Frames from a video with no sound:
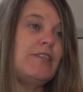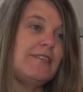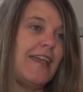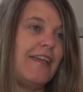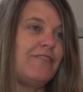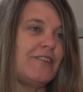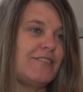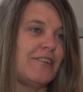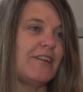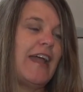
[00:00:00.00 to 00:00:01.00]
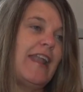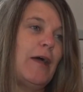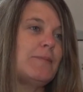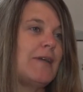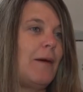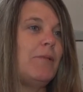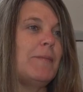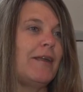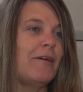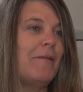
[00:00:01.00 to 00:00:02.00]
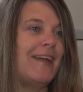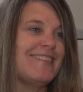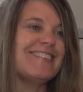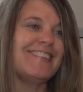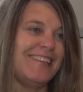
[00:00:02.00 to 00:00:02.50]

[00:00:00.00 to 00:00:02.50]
cheesecake for dessert, kind of helps complement our wines.